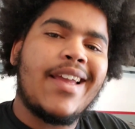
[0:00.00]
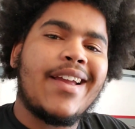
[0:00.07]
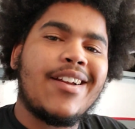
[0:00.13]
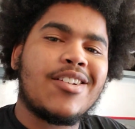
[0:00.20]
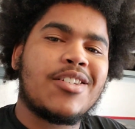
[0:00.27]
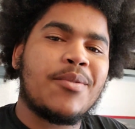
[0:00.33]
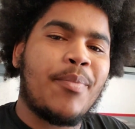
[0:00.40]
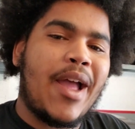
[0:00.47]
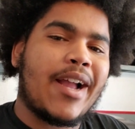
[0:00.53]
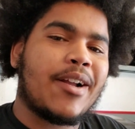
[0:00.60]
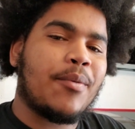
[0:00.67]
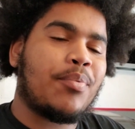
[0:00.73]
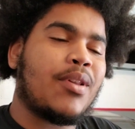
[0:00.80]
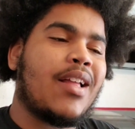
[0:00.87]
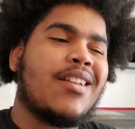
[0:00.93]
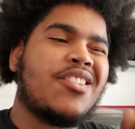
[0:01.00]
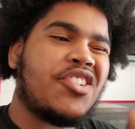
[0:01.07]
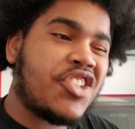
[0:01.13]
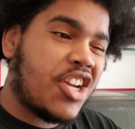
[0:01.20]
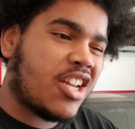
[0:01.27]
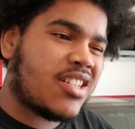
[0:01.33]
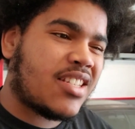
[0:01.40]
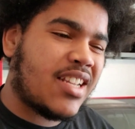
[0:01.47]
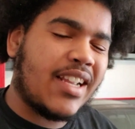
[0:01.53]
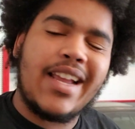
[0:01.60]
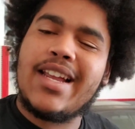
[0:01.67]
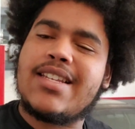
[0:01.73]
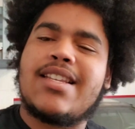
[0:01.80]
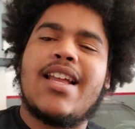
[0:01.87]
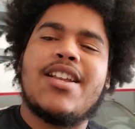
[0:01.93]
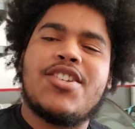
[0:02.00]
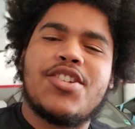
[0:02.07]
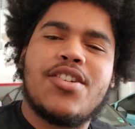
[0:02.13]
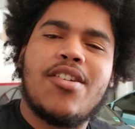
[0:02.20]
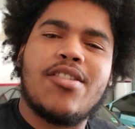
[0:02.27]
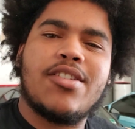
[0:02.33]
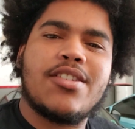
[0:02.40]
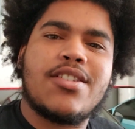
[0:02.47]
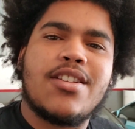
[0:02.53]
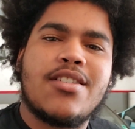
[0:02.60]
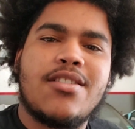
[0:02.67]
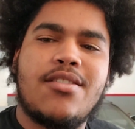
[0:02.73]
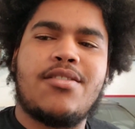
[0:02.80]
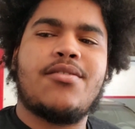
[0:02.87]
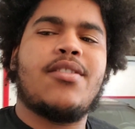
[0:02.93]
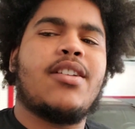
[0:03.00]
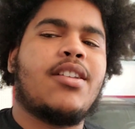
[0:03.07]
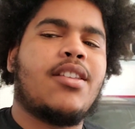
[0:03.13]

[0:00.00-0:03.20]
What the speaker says: here's the backup plan, just in case the engine harness doesn't do